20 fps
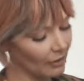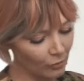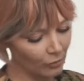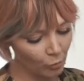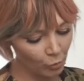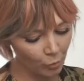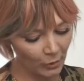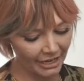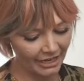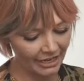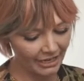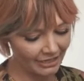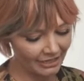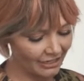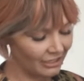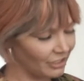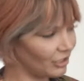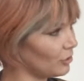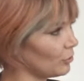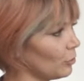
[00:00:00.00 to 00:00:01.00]
when
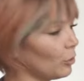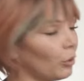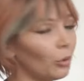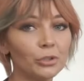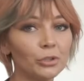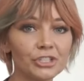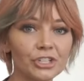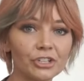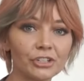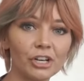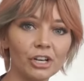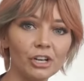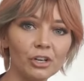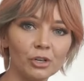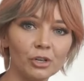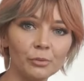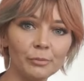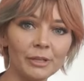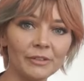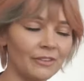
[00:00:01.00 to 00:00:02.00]
you hold your
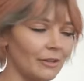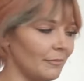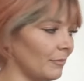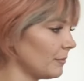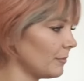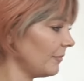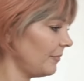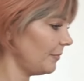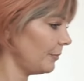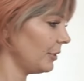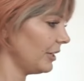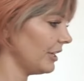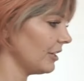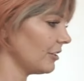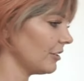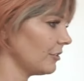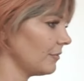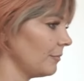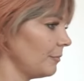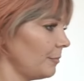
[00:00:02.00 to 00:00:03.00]
comb, if I'm putting
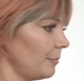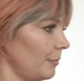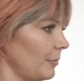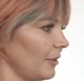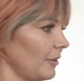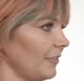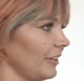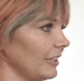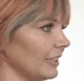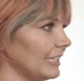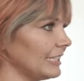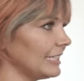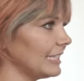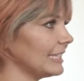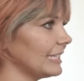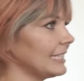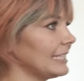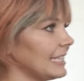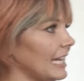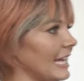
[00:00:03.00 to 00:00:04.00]
her perfectly to
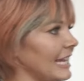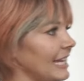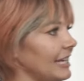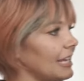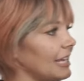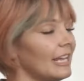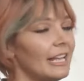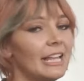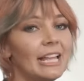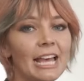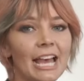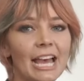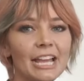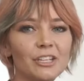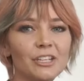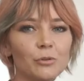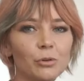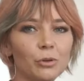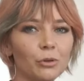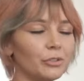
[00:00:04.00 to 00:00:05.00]
the side, and
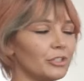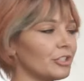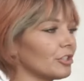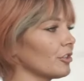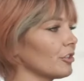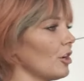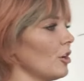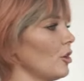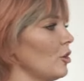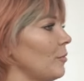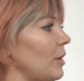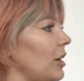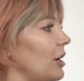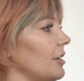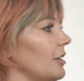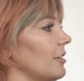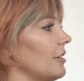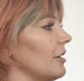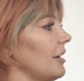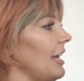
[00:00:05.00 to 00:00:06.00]
you hold your comb
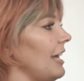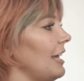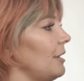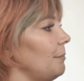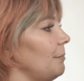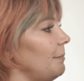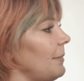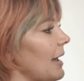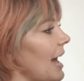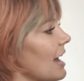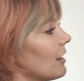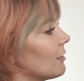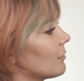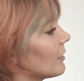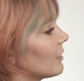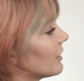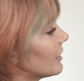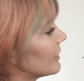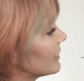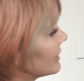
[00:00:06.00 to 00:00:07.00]
on her head
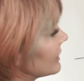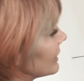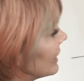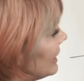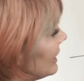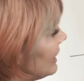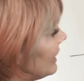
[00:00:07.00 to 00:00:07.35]
backwards,